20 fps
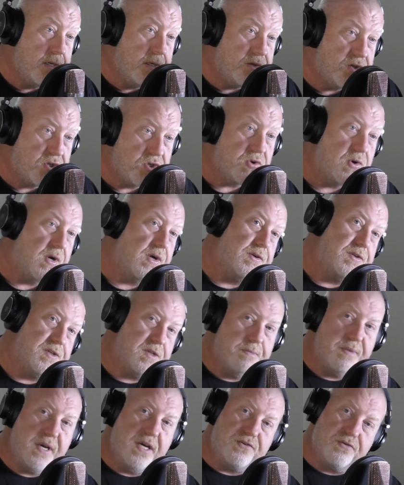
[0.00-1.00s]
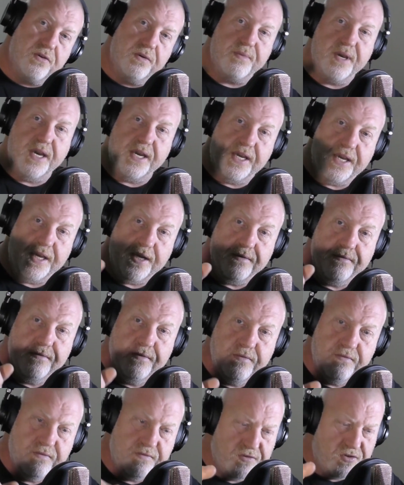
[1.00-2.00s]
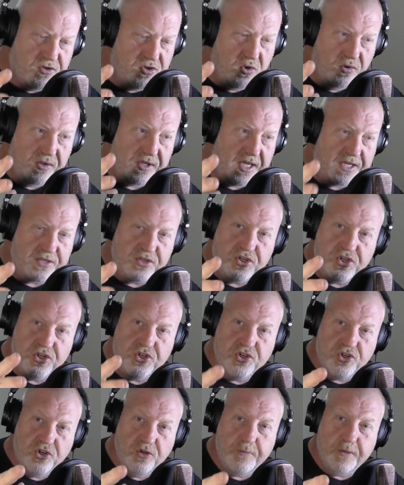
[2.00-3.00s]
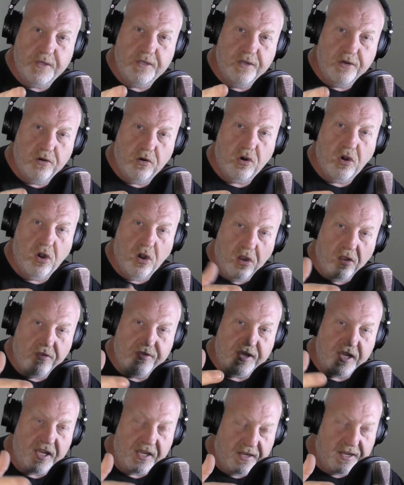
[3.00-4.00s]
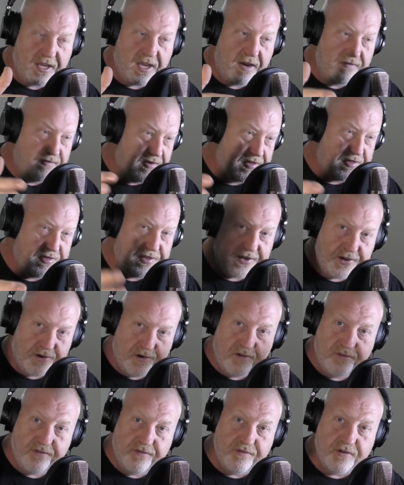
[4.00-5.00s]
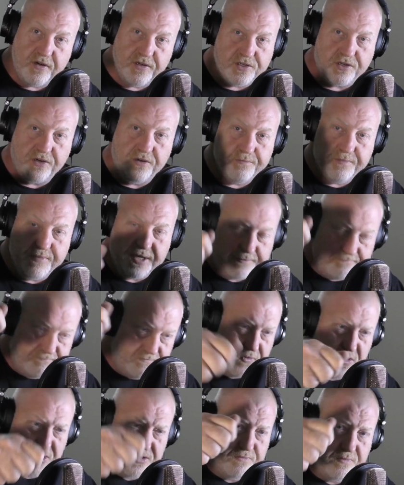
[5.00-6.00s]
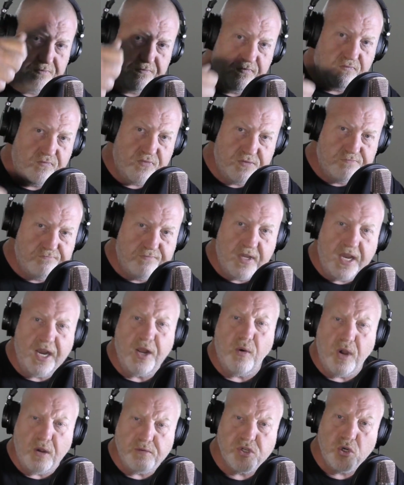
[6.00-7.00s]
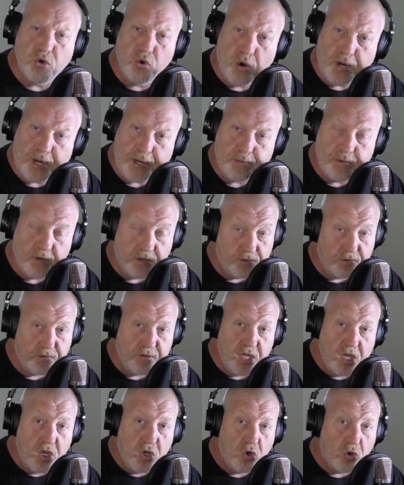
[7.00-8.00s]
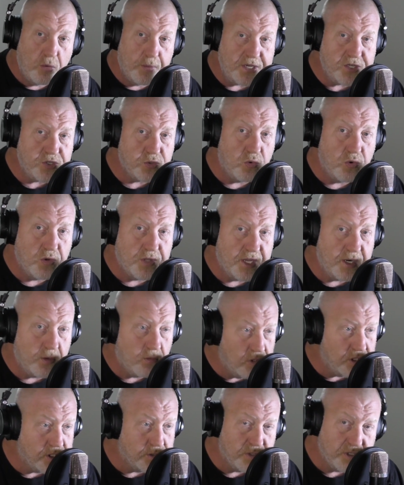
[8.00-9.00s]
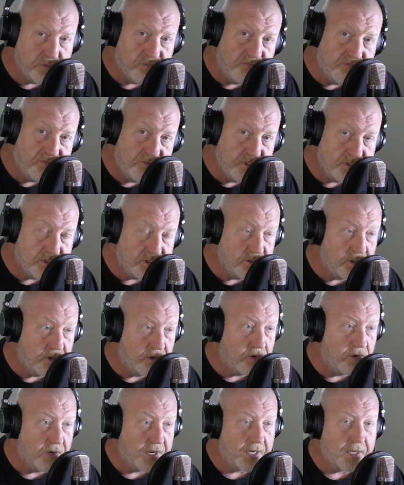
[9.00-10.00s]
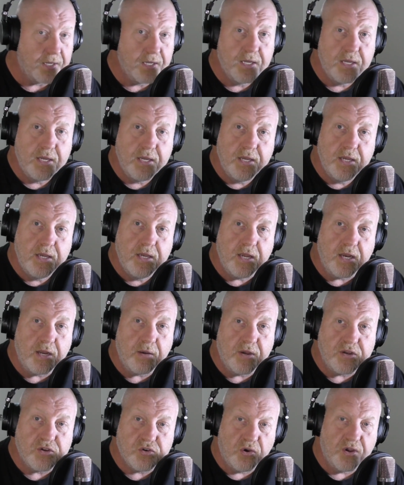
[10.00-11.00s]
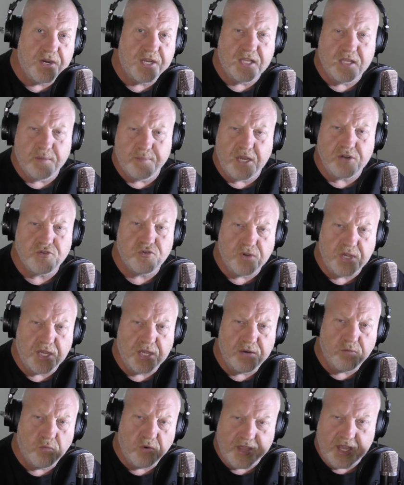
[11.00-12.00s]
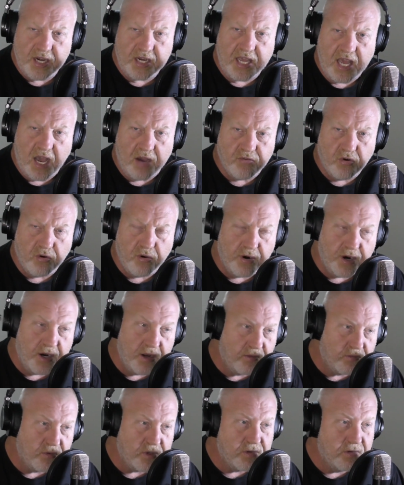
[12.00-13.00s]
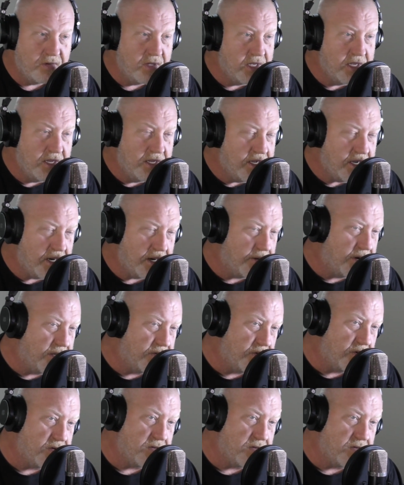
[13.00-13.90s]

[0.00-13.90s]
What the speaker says: Struggles the battery back in. Took that stupid little clothy cover thing off, because I couldn't be... Anyway, it was annoying. I almost swore then it was fucking annoying. Anyway, trying to get the battery in with that cover on it. Anyway, so I